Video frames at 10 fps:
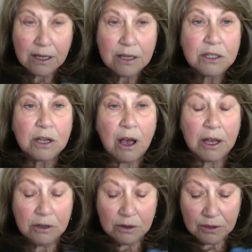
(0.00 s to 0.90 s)
To
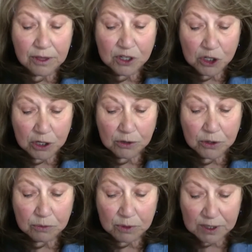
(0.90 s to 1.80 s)
honor this
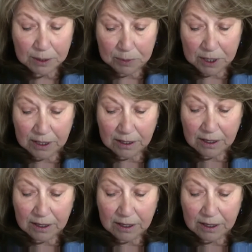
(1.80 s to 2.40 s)
year's recipient,